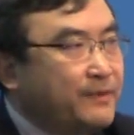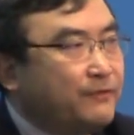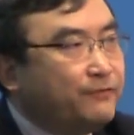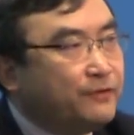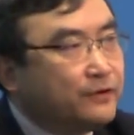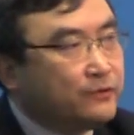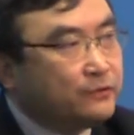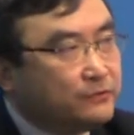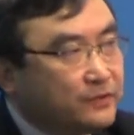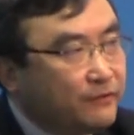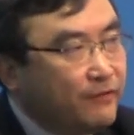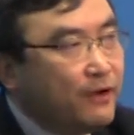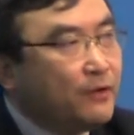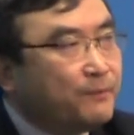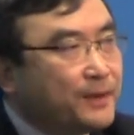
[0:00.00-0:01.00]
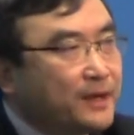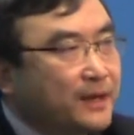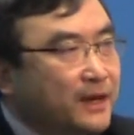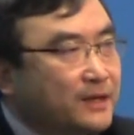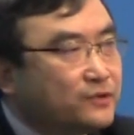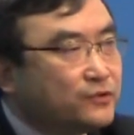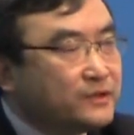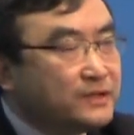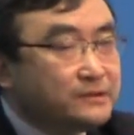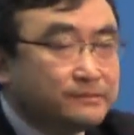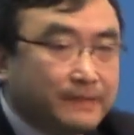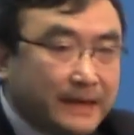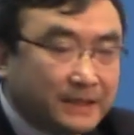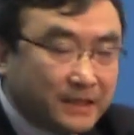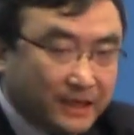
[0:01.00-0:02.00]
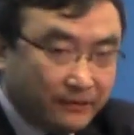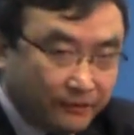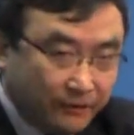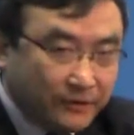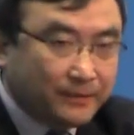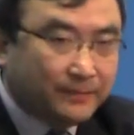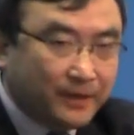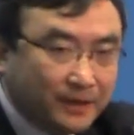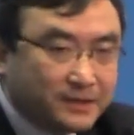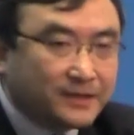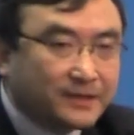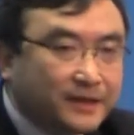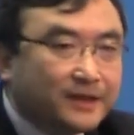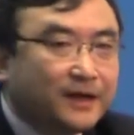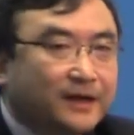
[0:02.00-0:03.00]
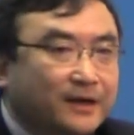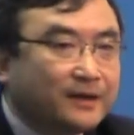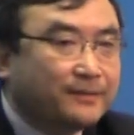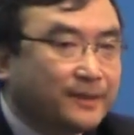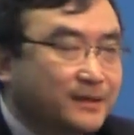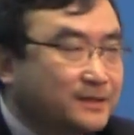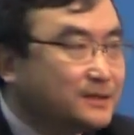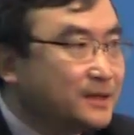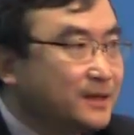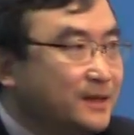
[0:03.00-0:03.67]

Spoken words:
for developing countries, especially for emerging economies,